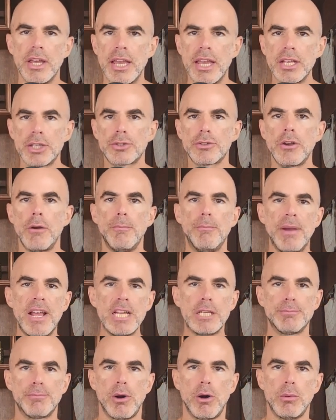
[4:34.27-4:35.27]
history of
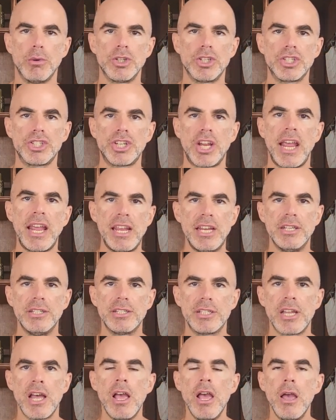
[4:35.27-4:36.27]
baseball was
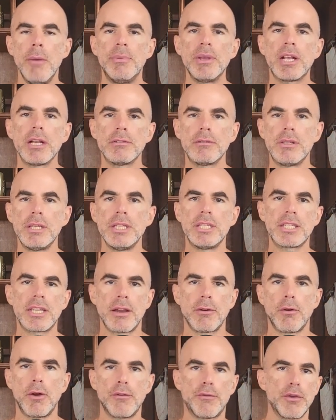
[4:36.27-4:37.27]
changed because of these
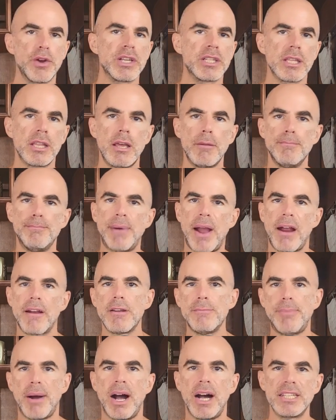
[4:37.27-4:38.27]
steroid freaks, and then Barry
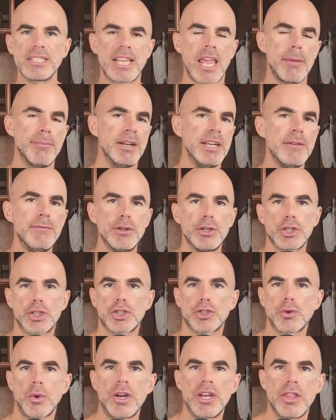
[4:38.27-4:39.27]
Bonds came in and even
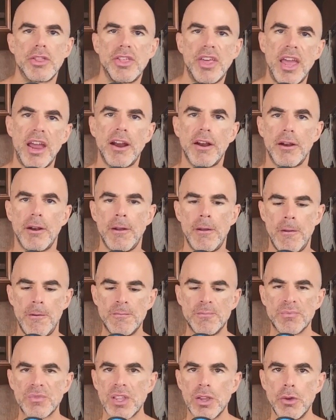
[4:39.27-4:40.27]
destroyed their
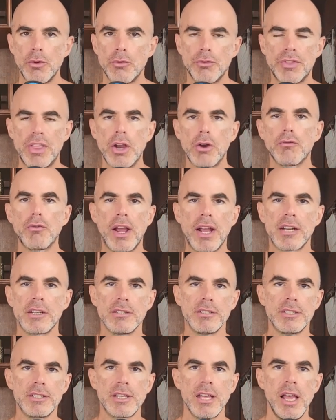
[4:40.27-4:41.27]

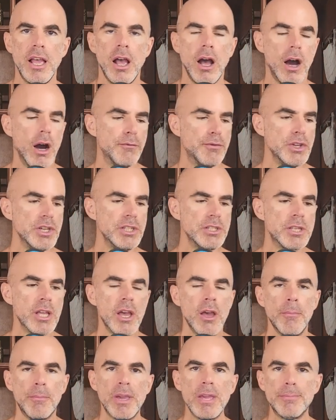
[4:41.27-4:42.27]
records of these
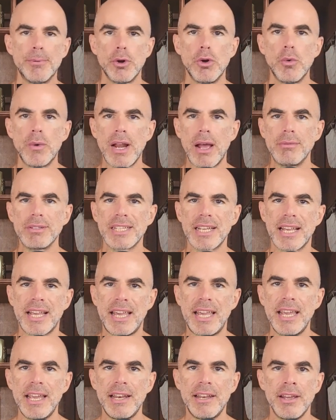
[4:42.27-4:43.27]
people who, when I was a
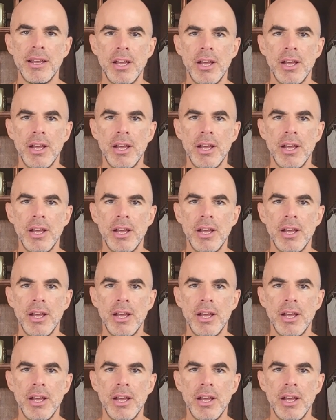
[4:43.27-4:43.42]
kid,